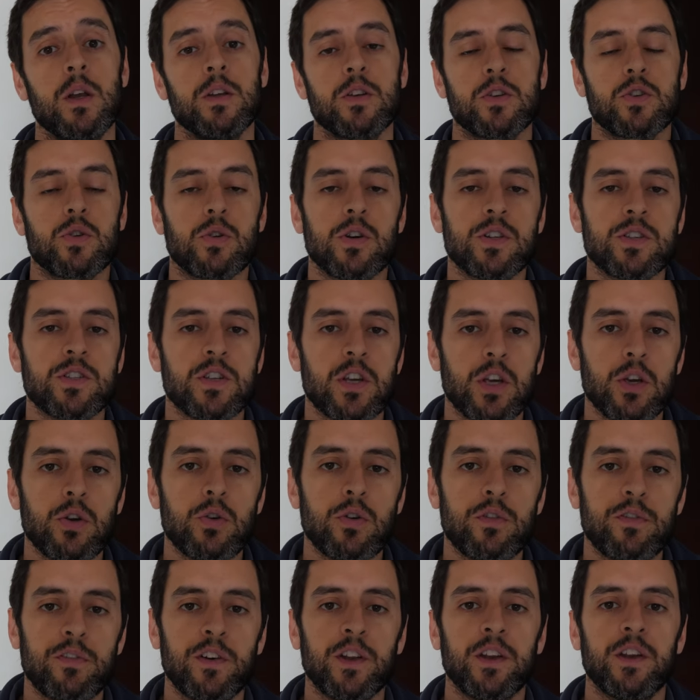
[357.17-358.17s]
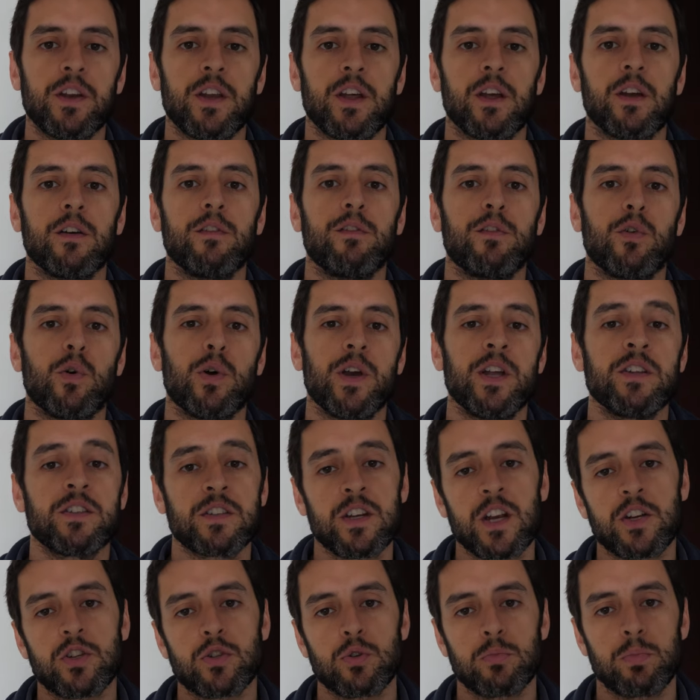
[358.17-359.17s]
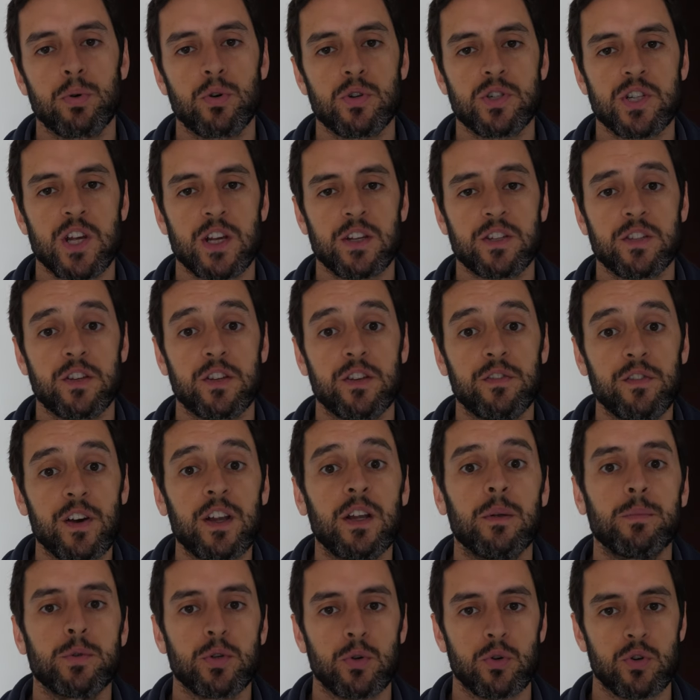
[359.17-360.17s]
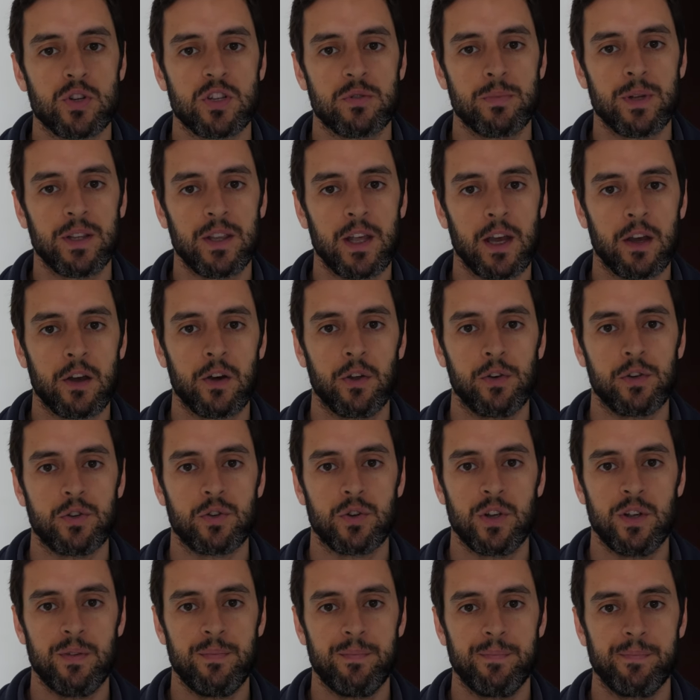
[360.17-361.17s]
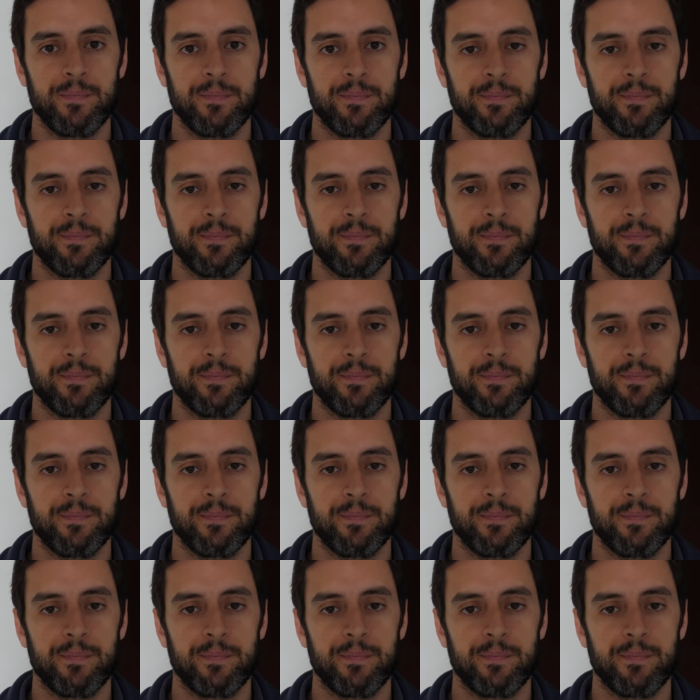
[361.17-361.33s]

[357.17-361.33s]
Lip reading: to try and secure funding for international projects to develop tourism in that country.